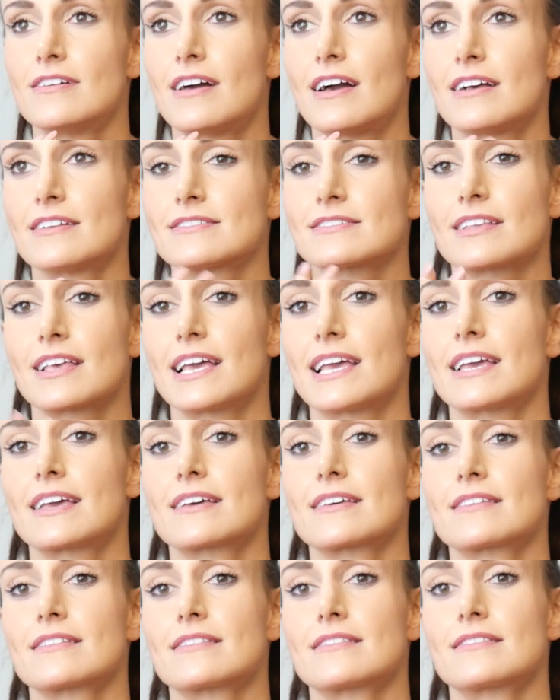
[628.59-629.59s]
as
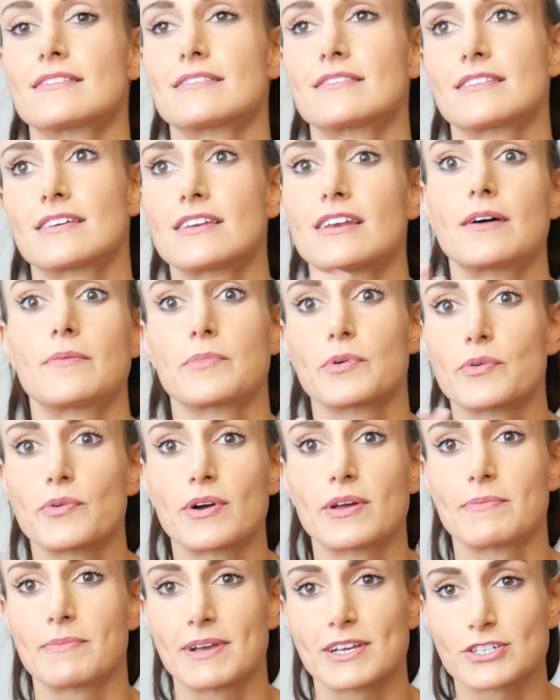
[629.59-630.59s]
like the number
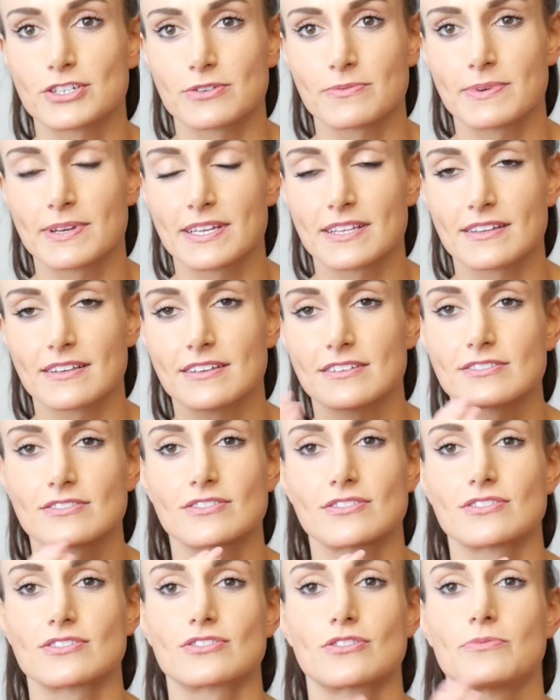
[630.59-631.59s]
one measurement, because
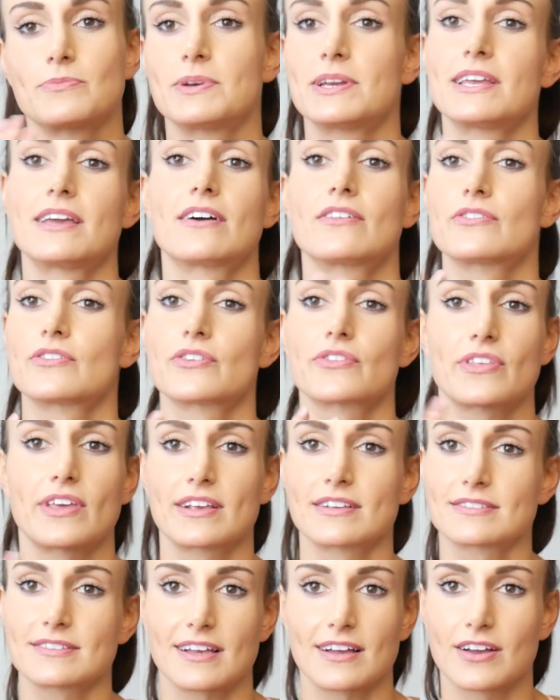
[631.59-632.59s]
there are so many other
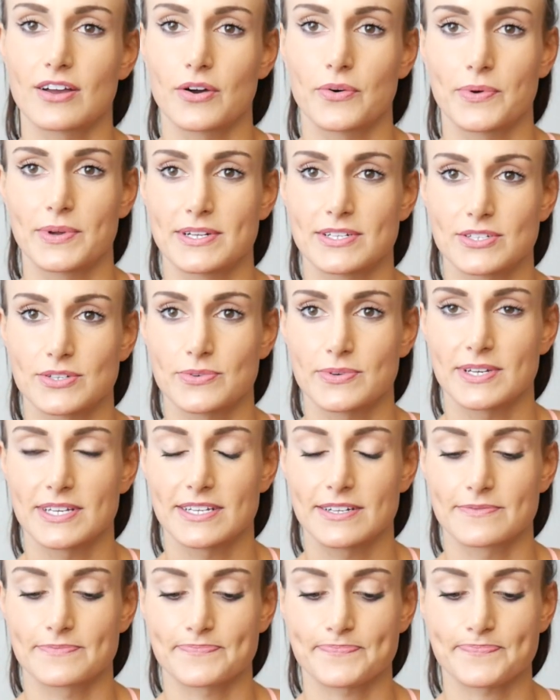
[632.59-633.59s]
things that go into it.